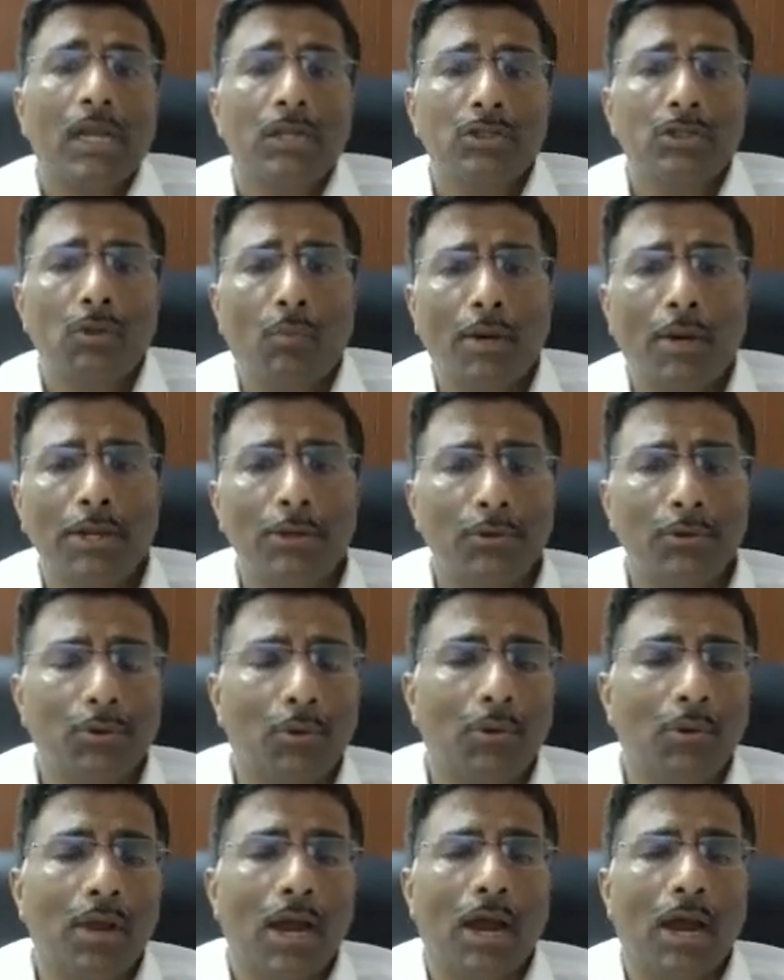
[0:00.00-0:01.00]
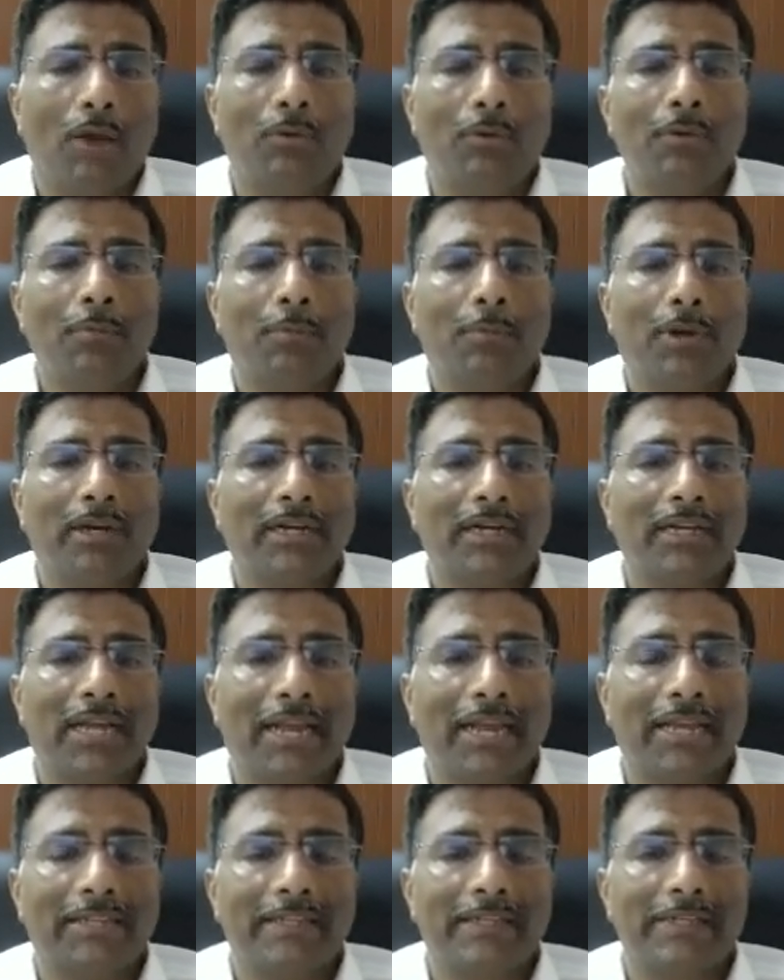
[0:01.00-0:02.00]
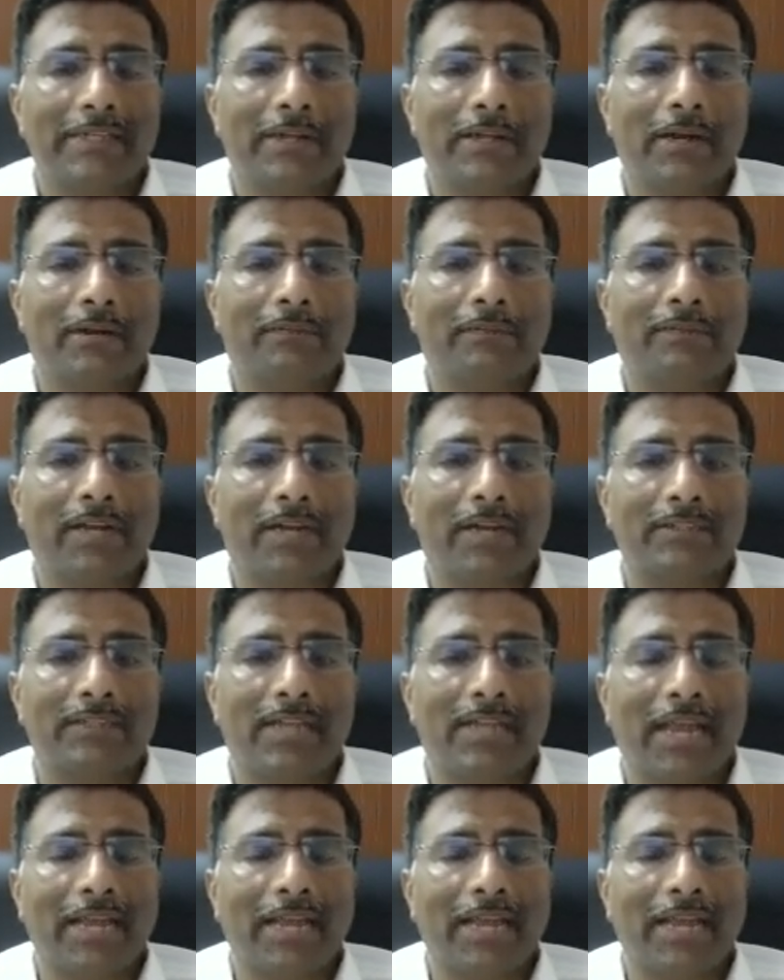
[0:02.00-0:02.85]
what do you do? How do you protect against these kind of threats?